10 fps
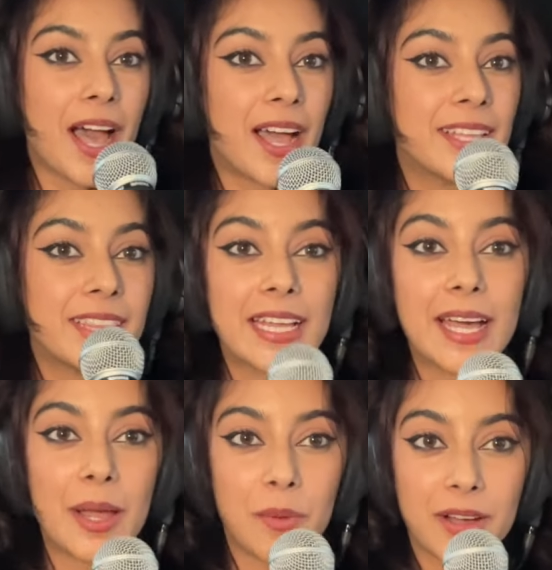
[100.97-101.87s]
I think
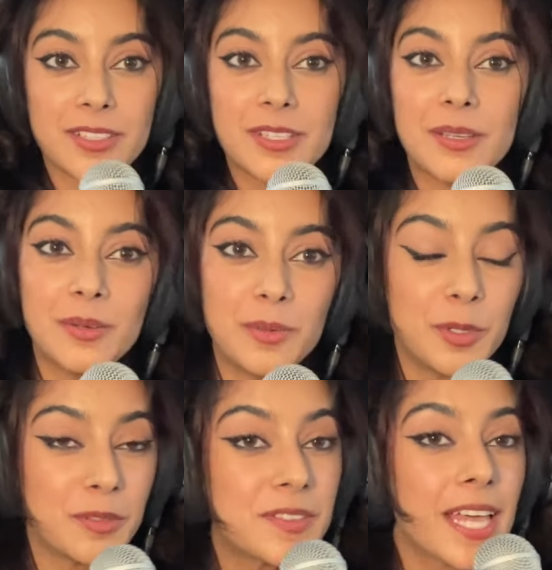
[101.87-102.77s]
I want to
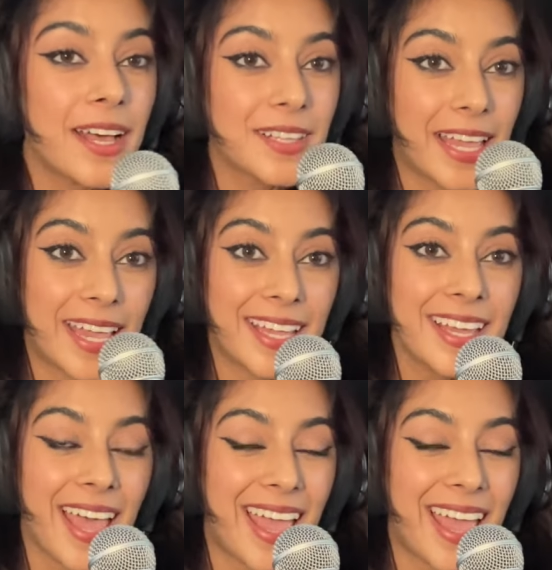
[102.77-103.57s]
move to L A